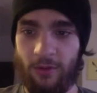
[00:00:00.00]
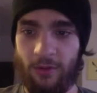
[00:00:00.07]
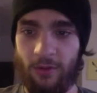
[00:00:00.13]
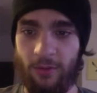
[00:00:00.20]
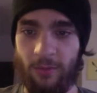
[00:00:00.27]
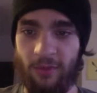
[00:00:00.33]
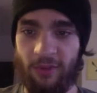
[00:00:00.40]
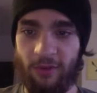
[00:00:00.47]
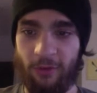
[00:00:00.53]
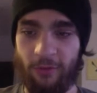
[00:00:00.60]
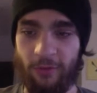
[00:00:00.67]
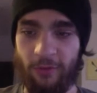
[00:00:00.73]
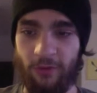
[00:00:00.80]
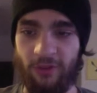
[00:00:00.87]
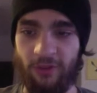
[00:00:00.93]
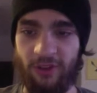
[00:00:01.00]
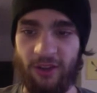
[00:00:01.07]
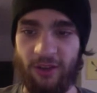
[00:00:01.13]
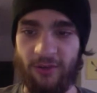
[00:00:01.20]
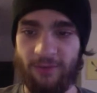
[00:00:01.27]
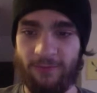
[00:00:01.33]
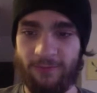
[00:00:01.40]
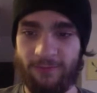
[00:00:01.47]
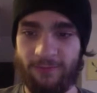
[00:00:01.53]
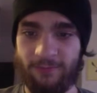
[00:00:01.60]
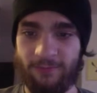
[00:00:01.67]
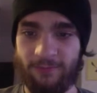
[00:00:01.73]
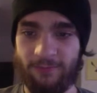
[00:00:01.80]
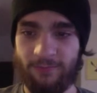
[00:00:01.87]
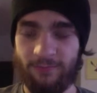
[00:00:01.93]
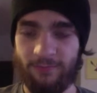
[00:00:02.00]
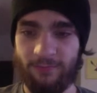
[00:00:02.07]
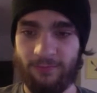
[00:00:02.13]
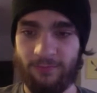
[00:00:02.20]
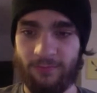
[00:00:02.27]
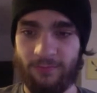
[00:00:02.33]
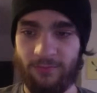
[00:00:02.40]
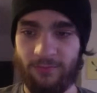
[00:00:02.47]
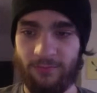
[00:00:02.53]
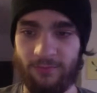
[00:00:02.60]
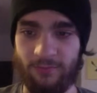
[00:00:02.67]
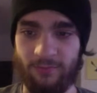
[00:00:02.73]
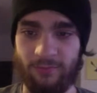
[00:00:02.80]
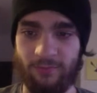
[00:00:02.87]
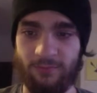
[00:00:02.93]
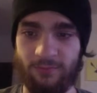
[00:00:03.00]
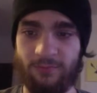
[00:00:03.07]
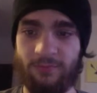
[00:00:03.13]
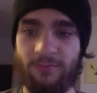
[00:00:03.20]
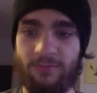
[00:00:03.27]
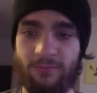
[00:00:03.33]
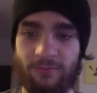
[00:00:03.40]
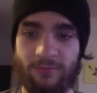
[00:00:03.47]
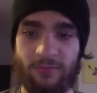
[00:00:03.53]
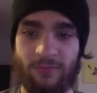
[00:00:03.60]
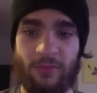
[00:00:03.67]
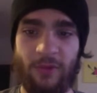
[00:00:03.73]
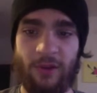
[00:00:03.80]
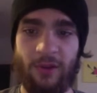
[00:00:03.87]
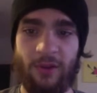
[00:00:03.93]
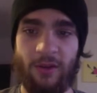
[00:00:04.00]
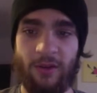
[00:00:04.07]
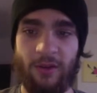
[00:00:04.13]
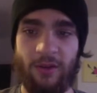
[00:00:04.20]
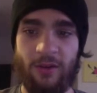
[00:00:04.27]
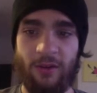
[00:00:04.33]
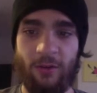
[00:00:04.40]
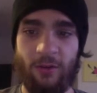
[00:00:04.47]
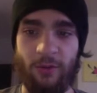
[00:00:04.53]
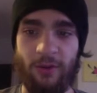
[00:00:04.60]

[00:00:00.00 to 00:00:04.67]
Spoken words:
Mr. Fuji. Well,